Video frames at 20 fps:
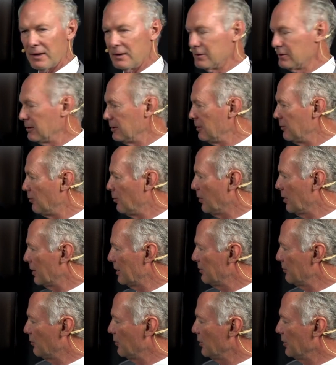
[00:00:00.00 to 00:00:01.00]
So you want
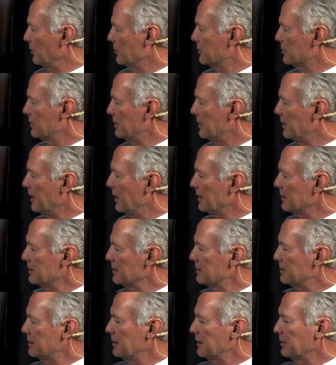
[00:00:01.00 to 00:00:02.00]
it where it doesn't
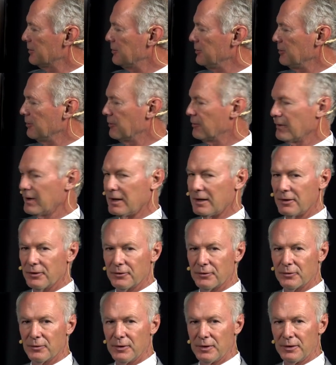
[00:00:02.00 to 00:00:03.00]
stick to your
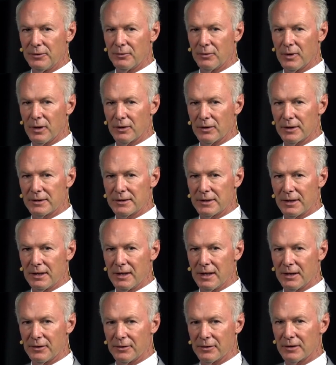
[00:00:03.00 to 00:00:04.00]
fingers when you roll it
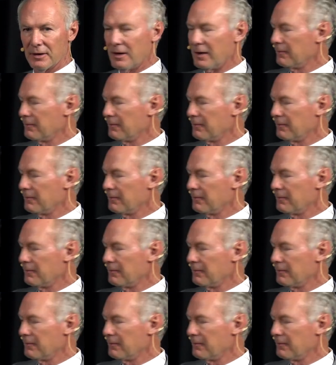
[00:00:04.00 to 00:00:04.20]
together.